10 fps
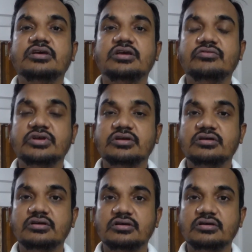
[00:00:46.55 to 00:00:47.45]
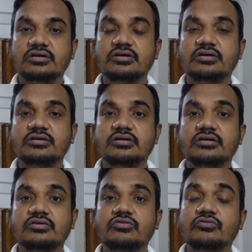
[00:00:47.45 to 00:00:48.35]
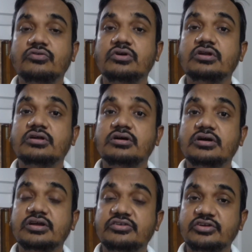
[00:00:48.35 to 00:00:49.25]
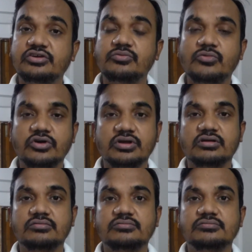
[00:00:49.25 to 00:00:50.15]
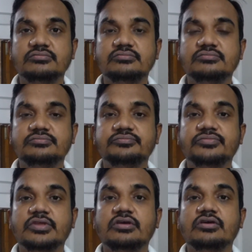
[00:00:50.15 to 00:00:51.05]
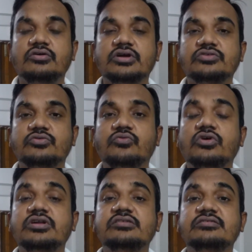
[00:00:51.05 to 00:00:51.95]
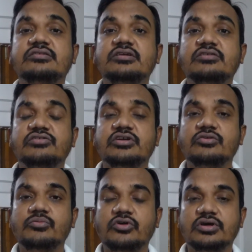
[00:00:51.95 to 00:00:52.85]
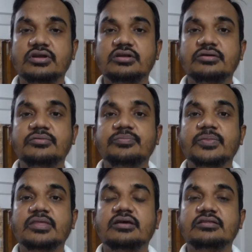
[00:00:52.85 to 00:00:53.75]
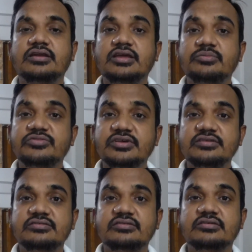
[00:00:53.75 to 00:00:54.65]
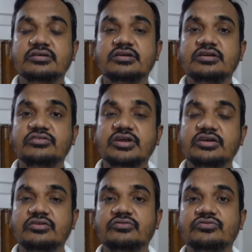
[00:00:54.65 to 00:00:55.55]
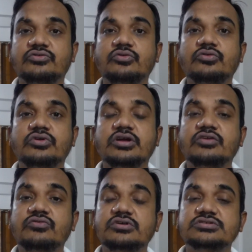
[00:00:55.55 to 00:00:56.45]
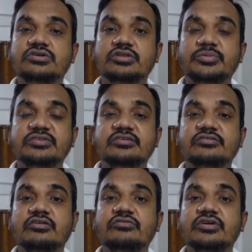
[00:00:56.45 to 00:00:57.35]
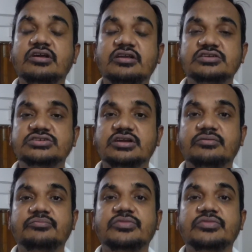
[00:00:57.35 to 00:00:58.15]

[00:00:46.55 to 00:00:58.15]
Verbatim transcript: here we uh, go for uh, iterative model. Okay, so what is iterative model? The name says iterative, so it works on the basis of iteration.